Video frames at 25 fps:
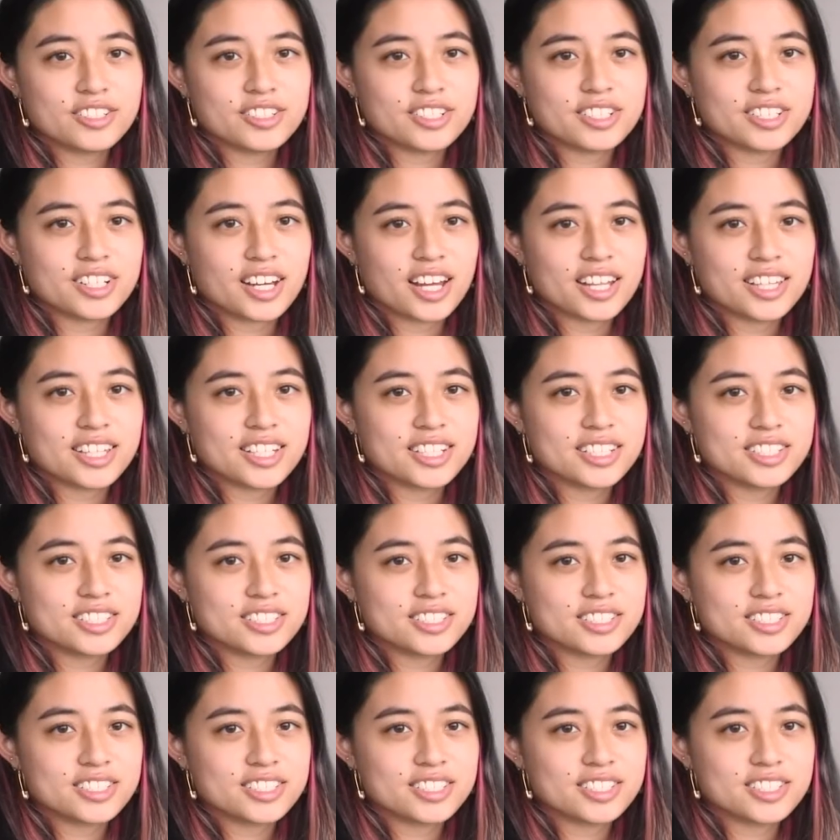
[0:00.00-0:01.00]
I think
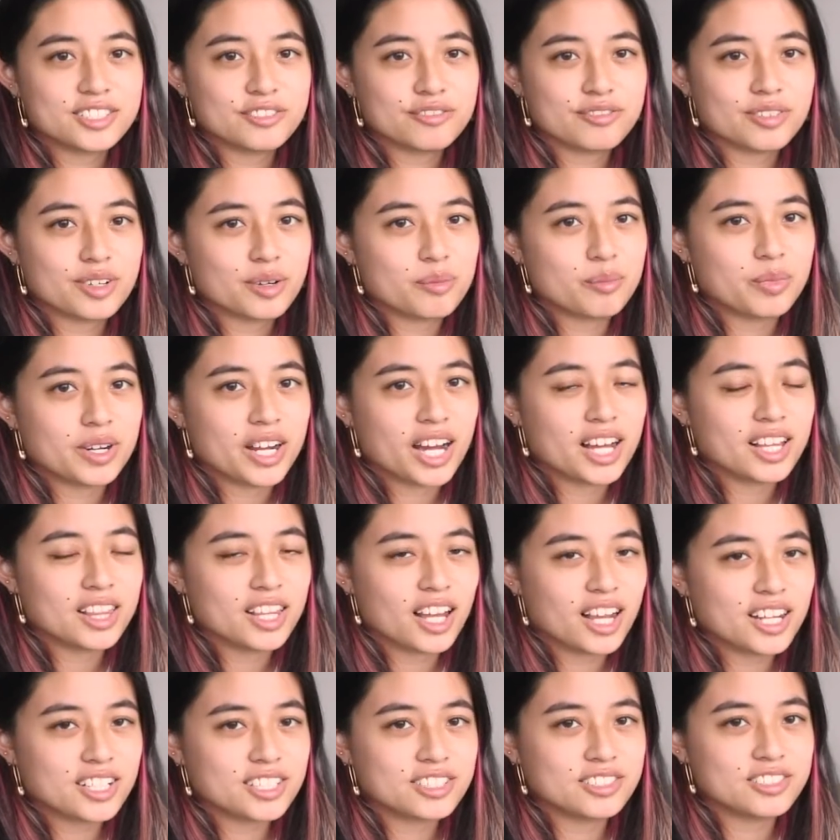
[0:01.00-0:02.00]
it's just different, but I
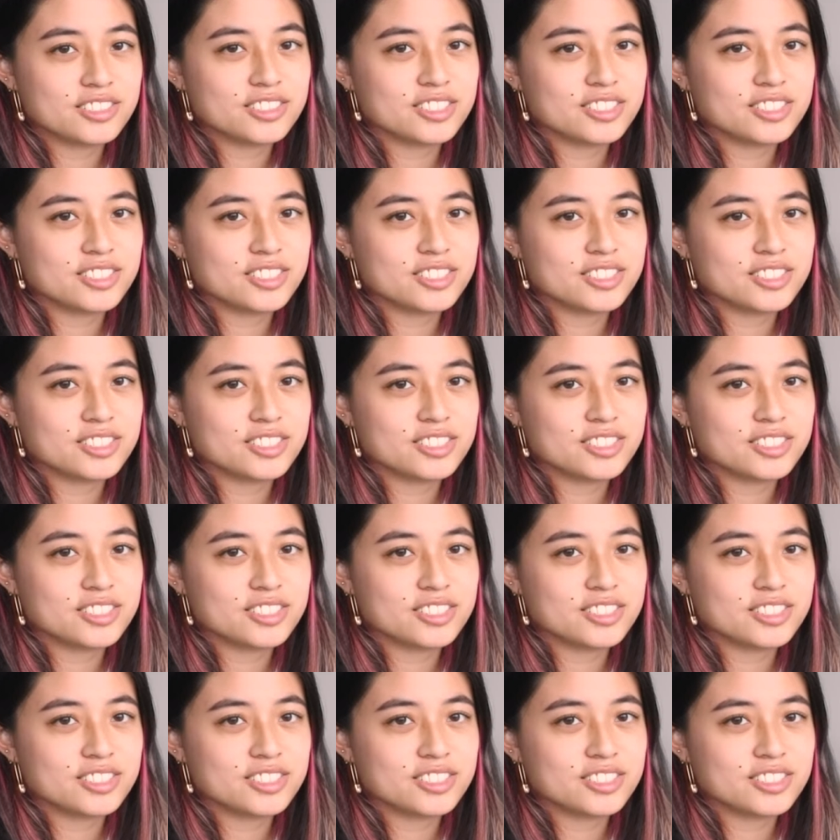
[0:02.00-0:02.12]
liked